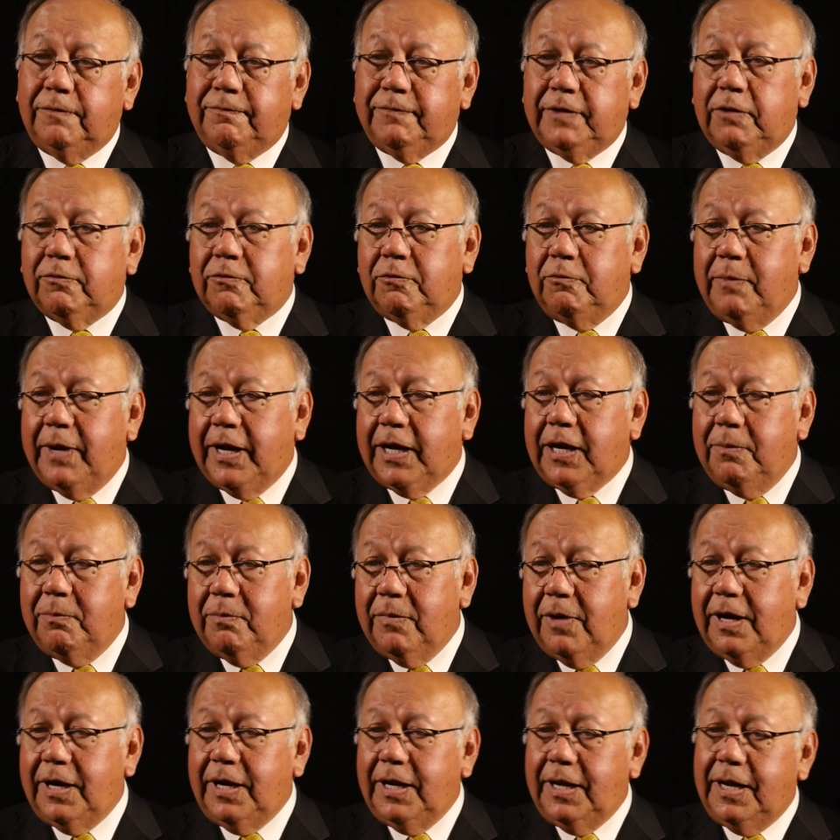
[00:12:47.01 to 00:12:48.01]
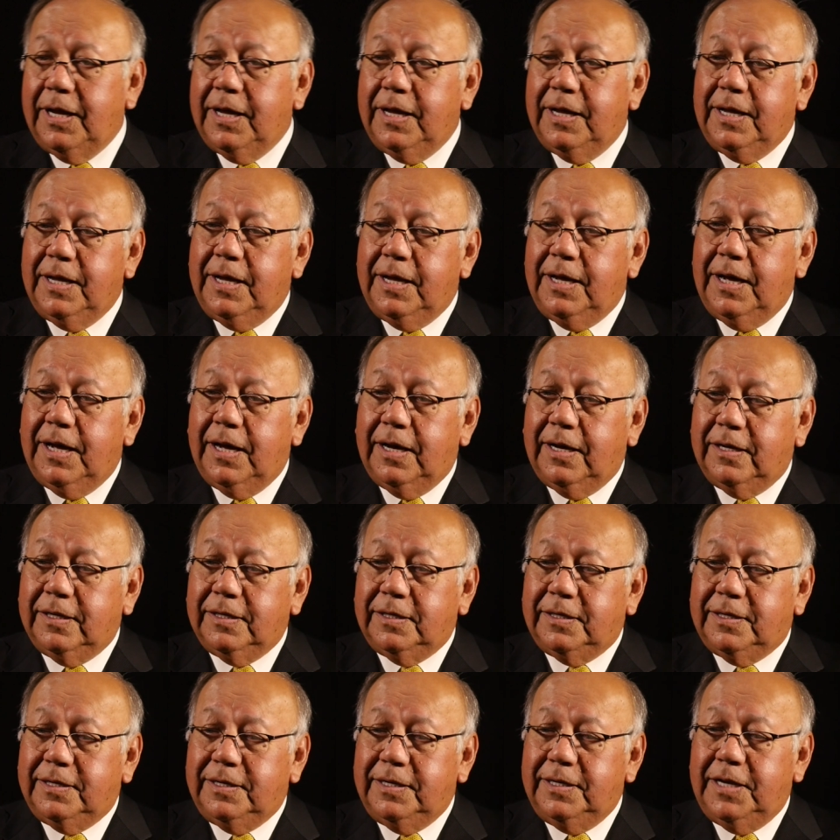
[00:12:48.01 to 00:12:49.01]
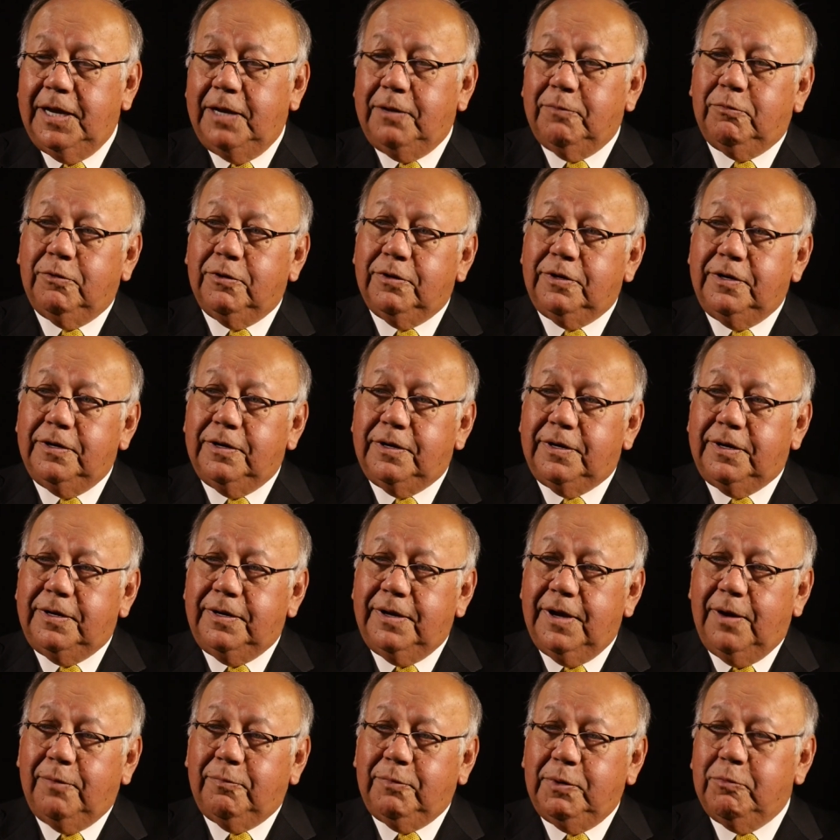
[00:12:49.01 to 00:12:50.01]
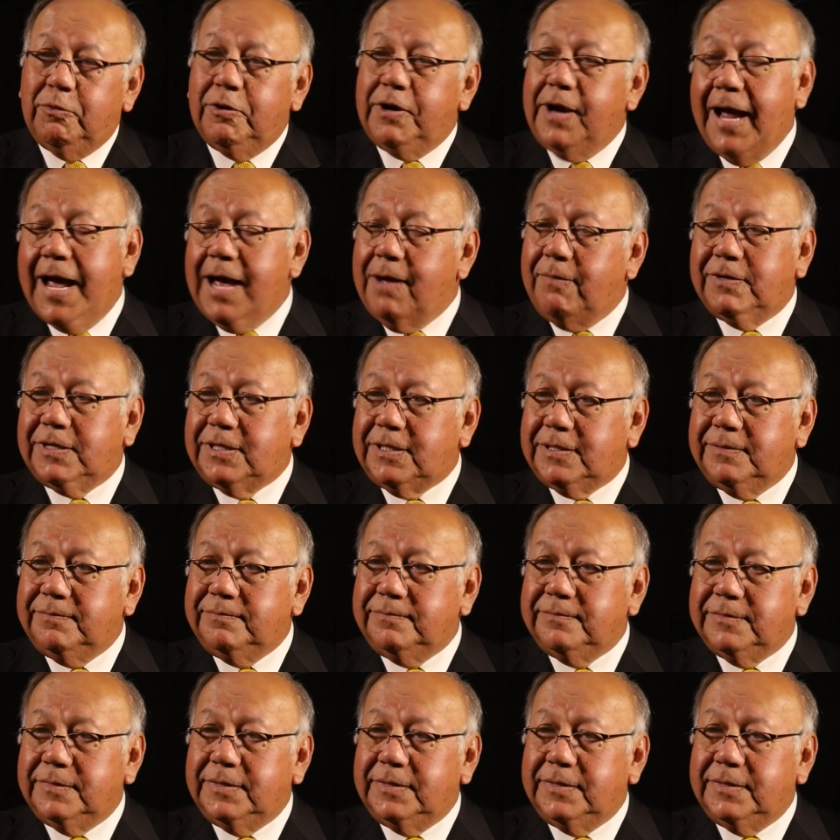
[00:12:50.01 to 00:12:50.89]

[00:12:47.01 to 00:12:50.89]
If they were making money, we wouldn't have it.